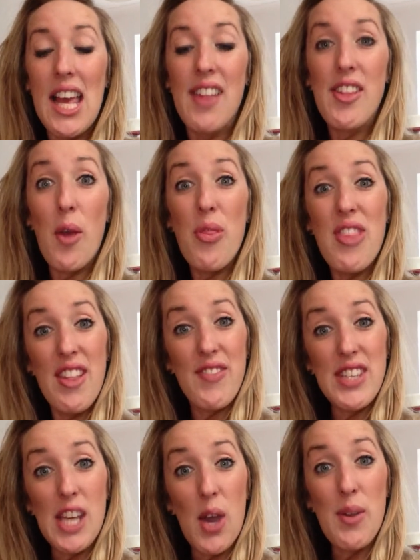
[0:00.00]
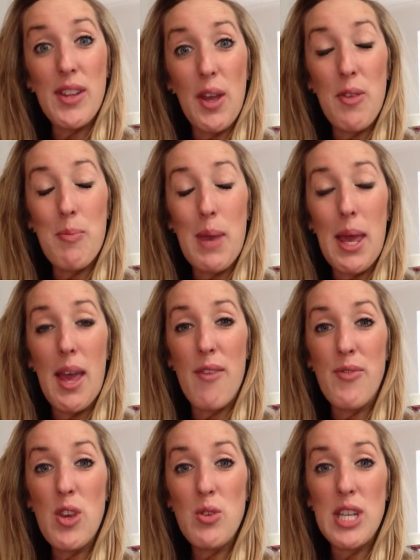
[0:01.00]
So this video is going to be a
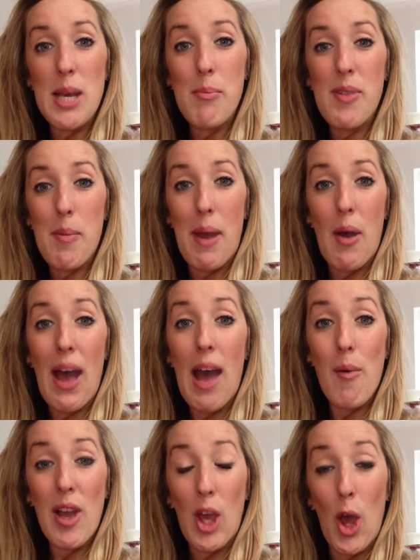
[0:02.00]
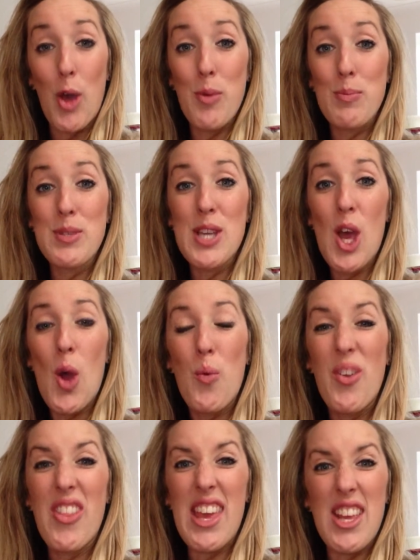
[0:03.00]
few tips about how I coped
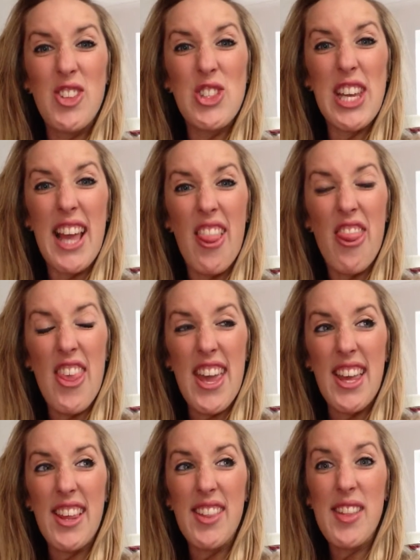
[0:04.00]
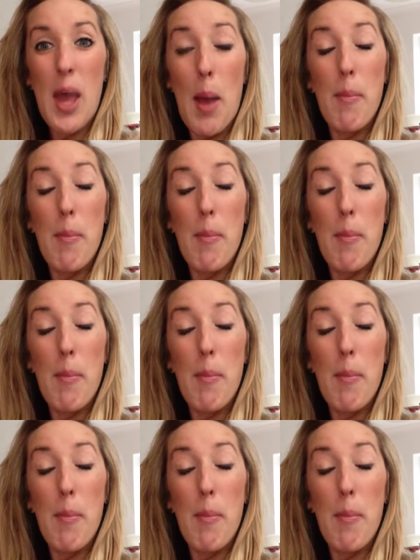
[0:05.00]
with the itching and things,